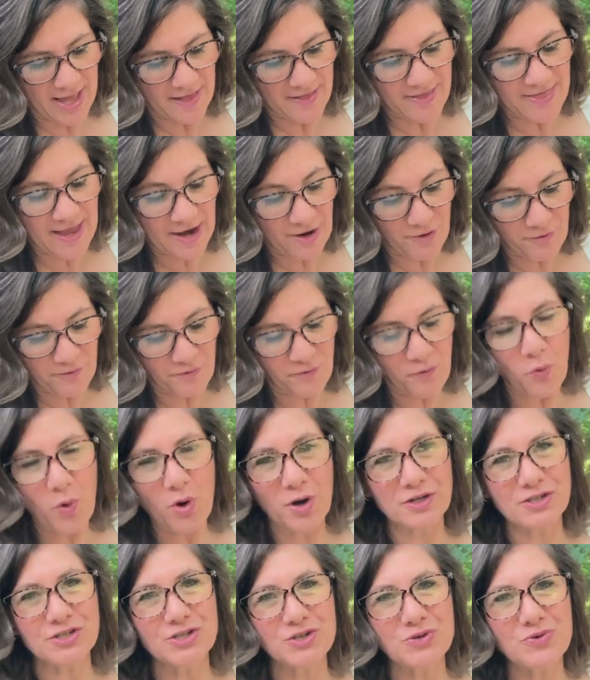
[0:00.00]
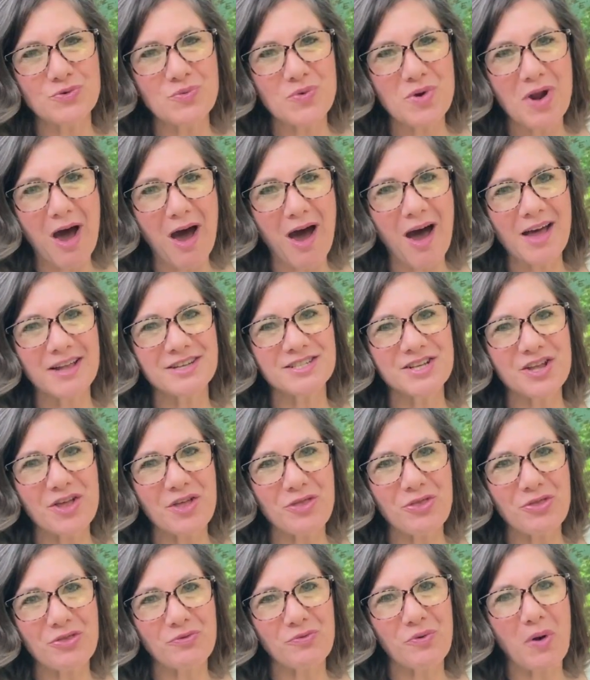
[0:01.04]
Therefore, do not
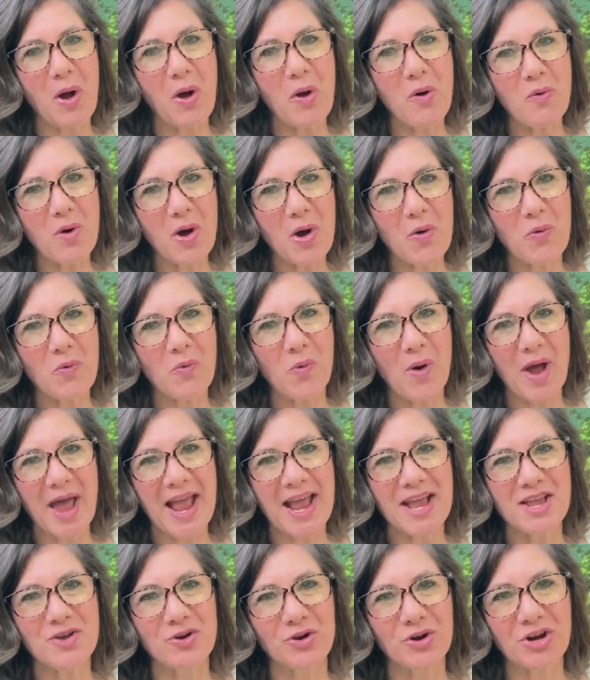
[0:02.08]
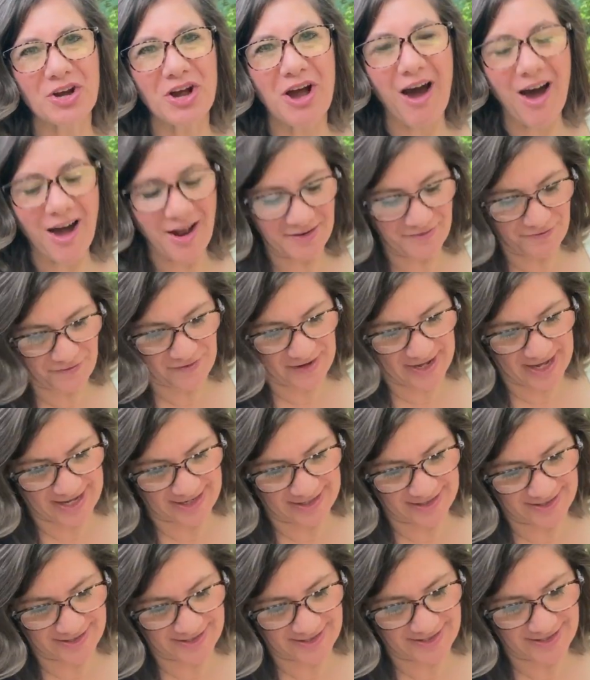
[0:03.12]
throw away your
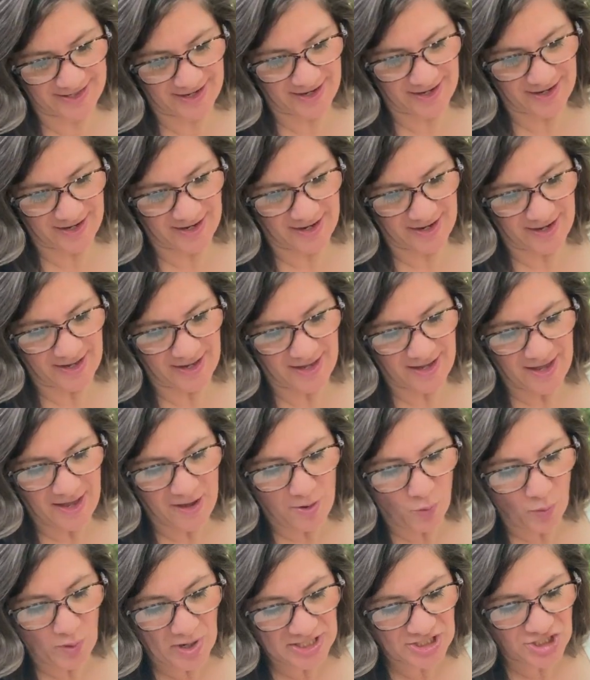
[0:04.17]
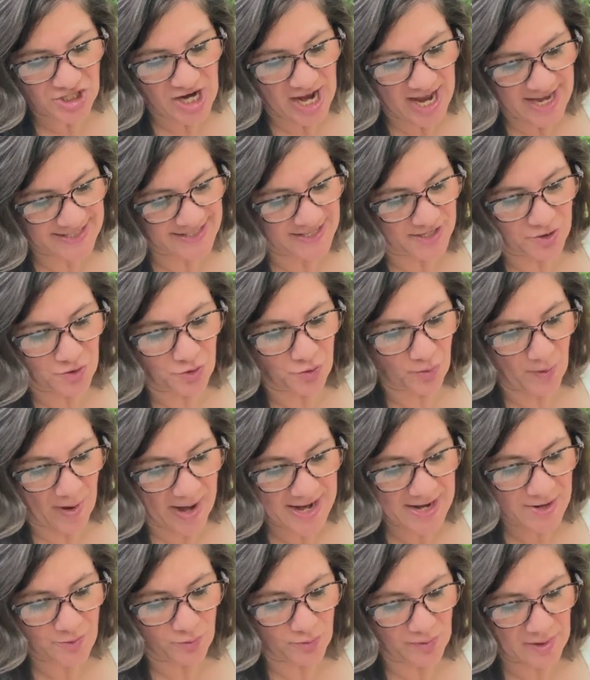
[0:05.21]
confidence, which has a
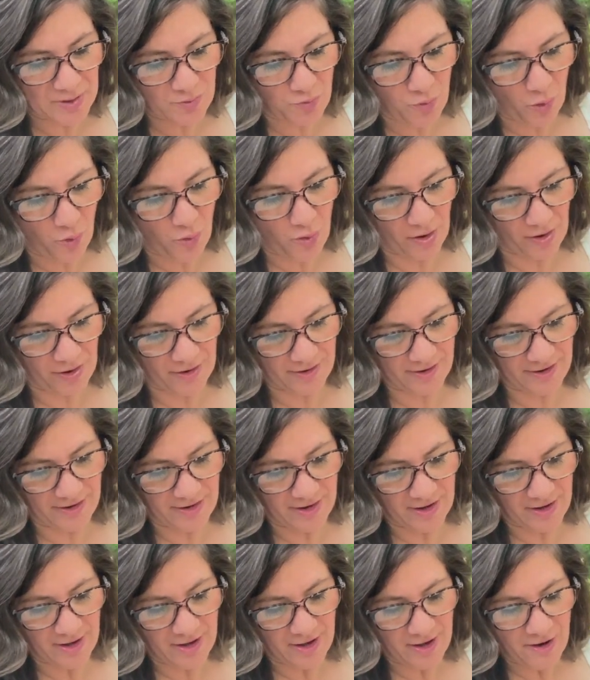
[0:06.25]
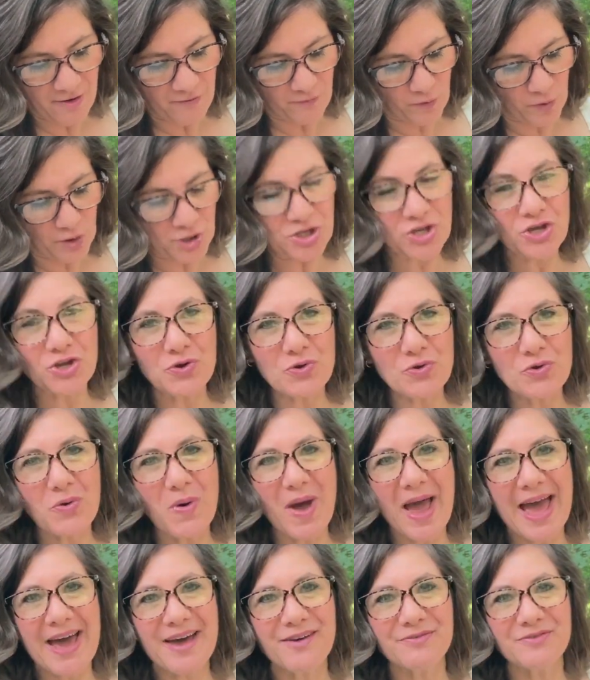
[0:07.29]
great reward. For you
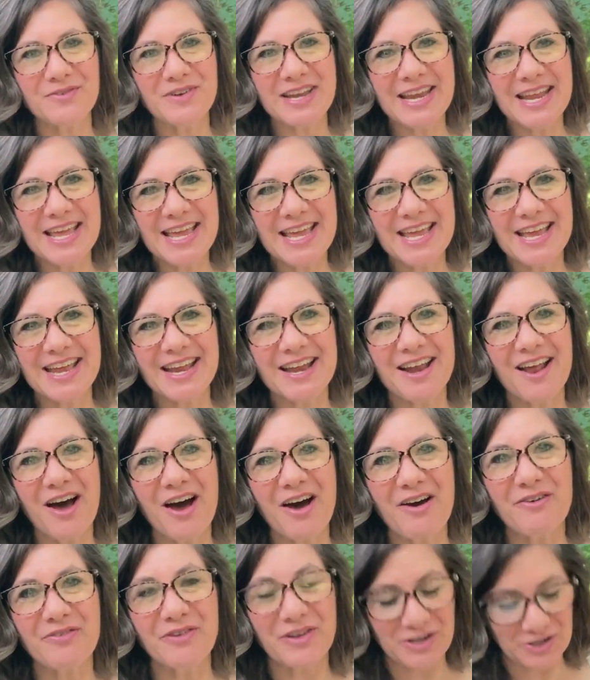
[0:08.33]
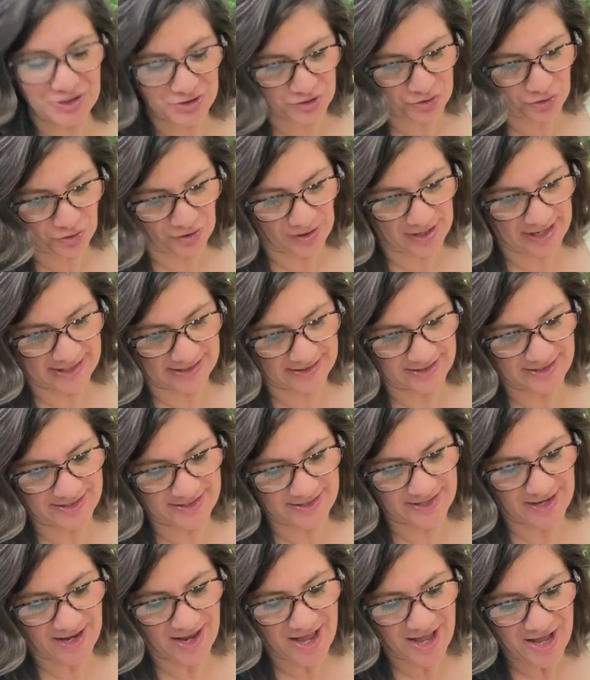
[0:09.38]
have need of
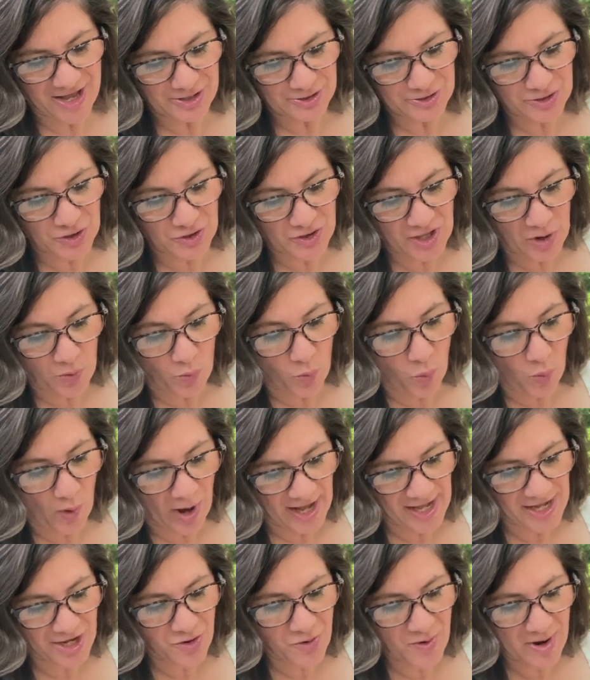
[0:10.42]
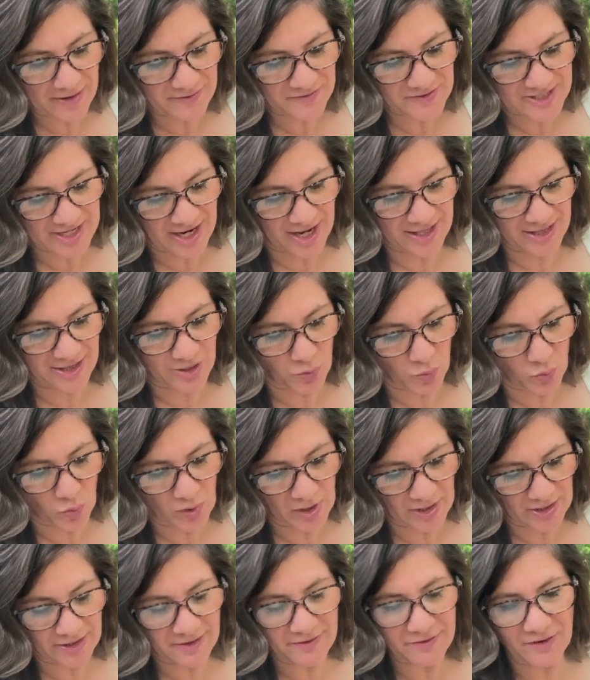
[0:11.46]
endurance, so that when you have done the
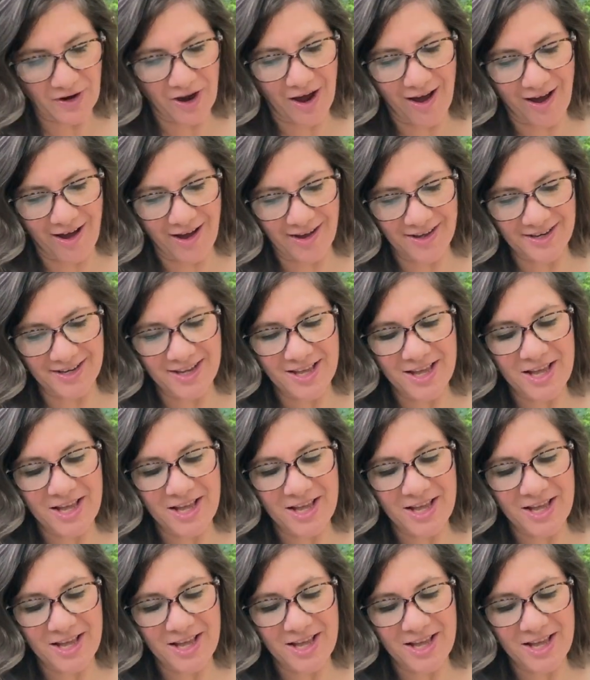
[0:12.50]
will of God,